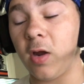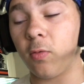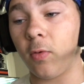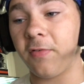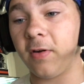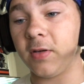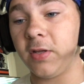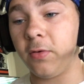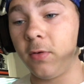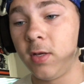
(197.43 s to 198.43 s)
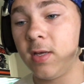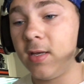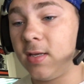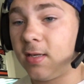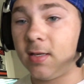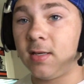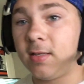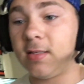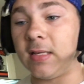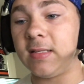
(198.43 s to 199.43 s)
Modern Warfare 2.
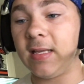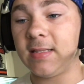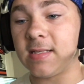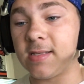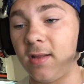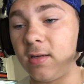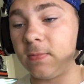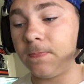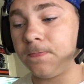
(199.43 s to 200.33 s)
Didn't take this long.